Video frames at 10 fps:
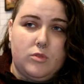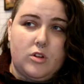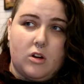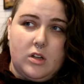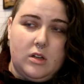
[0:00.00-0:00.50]

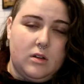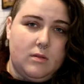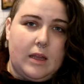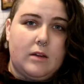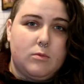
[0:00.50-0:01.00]
started,
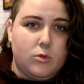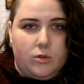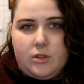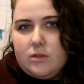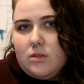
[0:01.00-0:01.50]
like
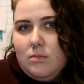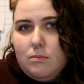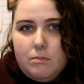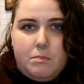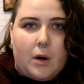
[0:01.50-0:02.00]
told his
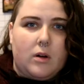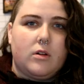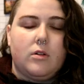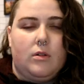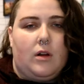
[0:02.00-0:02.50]

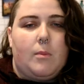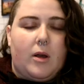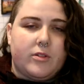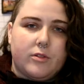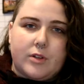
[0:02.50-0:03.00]
partner who I'm
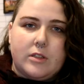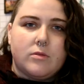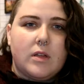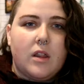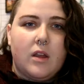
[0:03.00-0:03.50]
also
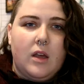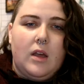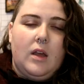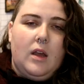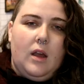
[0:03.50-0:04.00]
friends with.
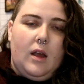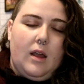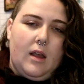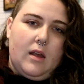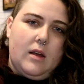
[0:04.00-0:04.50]

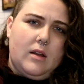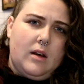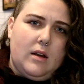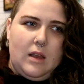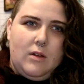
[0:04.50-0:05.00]

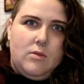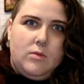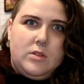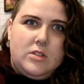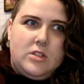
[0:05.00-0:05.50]
And it
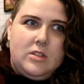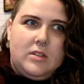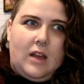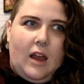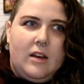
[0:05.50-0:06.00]
was
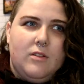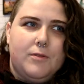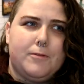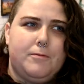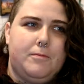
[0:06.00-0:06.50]
just kind
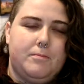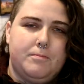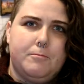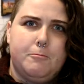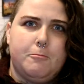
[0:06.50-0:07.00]
of
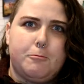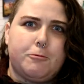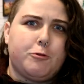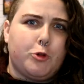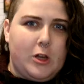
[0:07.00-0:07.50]

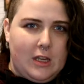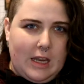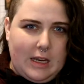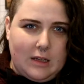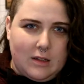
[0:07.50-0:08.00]

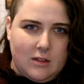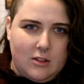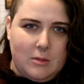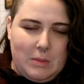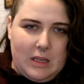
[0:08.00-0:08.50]
freeing
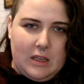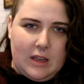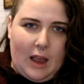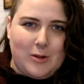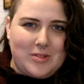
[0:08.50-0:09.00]
to
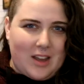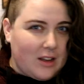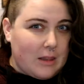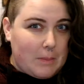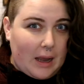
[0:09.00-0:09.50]
be
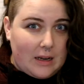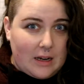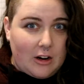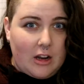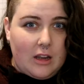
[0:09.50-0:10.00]
outside the
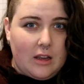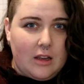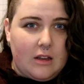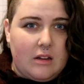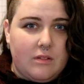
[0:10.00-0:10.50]
binary.
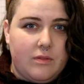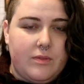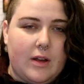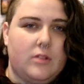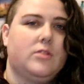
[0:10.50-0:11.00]
It
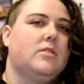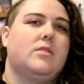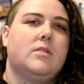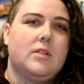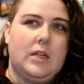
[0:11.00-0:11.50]

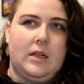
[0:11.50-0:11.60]
felt